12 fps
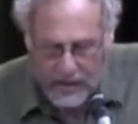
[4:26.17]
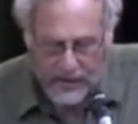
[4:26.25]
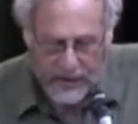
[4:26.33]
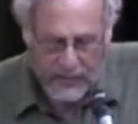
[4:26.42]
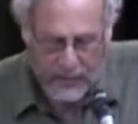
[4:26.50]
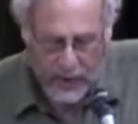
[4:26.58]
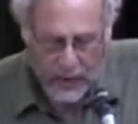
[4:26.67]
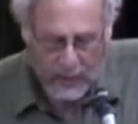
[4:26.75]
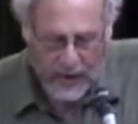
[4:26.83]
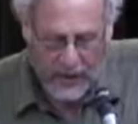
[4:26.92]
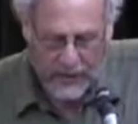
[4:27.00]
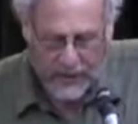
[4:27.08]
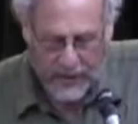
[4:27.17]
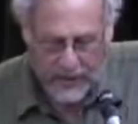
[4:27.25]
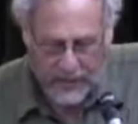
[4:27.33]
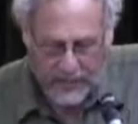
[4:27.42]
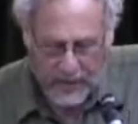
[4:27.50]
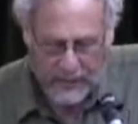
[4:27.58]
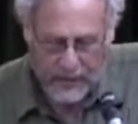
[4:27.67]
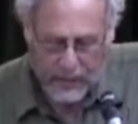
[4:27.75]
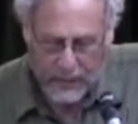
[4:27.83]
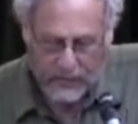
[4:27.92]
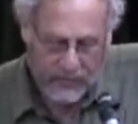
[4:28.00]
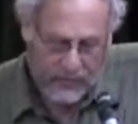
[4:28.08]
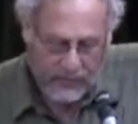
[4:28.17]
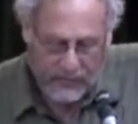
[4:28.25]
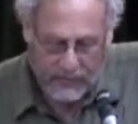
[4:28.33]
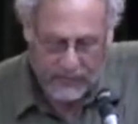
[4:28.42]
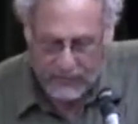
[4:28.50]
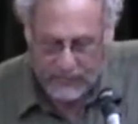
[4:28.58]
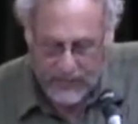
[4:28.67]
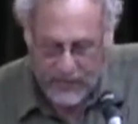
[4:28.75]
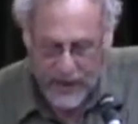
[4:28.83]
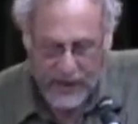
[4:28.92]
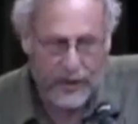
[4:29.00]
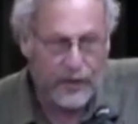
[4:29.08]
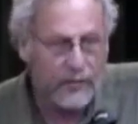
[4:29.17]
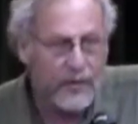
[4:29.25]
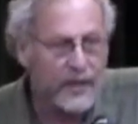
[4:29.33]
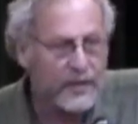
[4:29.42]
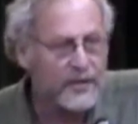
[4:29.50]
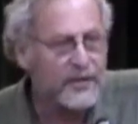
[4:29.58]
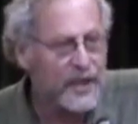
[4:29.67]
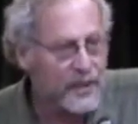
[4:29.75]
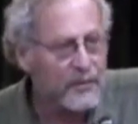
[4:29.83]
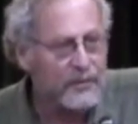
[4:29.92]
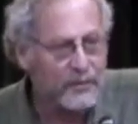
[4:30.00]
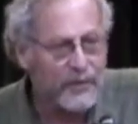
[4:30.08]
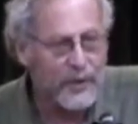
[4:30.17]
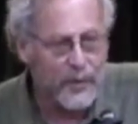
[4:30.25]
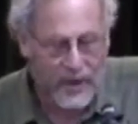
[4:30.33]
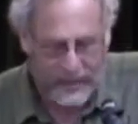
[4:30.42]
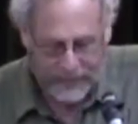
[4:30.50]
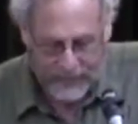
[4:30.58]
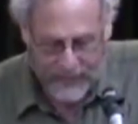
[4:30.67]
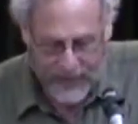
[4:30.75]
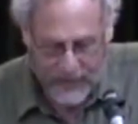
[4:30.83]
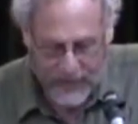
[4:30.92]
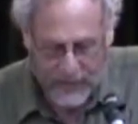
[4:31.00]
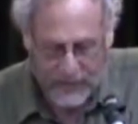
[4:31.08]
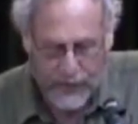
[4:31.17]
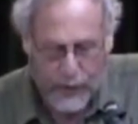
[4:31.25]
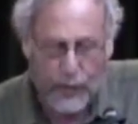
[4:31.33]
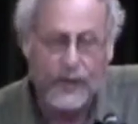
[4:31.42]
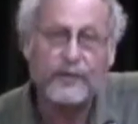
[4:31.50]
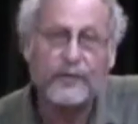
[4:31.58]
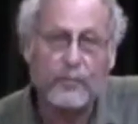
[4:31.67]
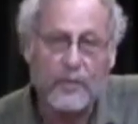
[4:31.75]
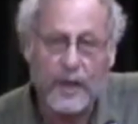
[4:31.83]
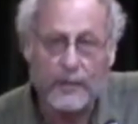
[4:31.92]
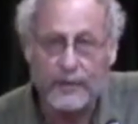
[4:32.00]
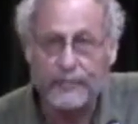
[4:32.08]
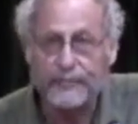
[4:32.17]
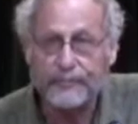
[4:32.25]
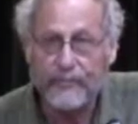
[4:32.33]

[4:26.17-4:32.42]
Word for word: This is a poem by Lucille. I'm going to take a little Michael's time and read one. It's called Fury for Mama.